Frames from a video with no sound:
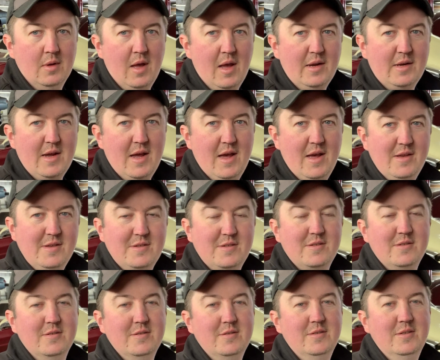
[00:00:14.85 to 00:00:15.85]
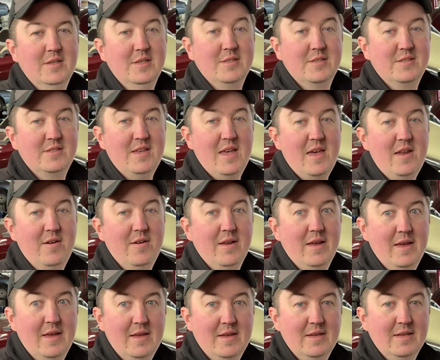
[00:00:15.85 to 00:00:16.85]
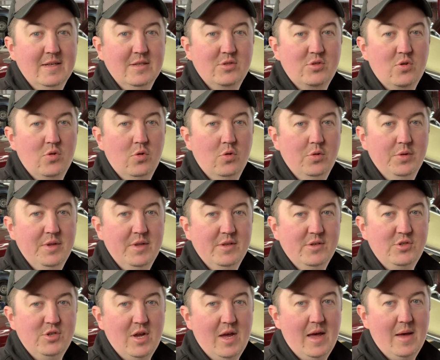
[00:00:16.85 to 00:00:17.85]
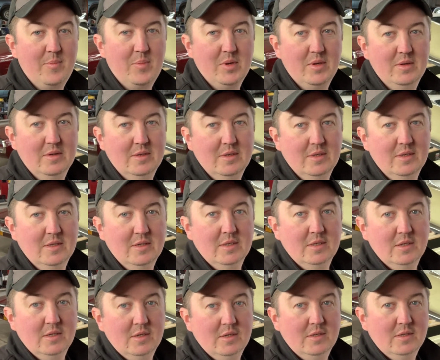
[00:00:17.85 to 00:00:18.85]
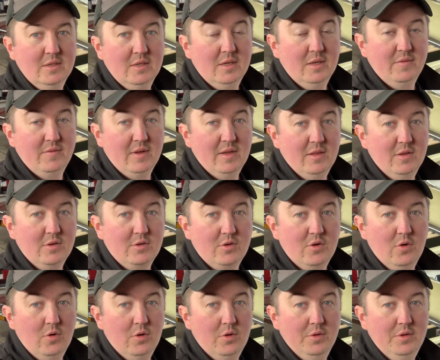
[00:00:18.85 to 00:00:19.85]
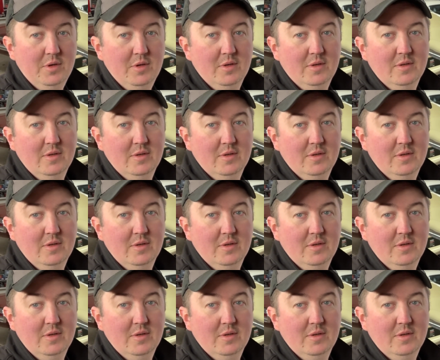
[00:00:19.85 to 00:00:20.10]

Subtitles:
Hi guys, it's Saturday. It's cold in the shop. If I look cold,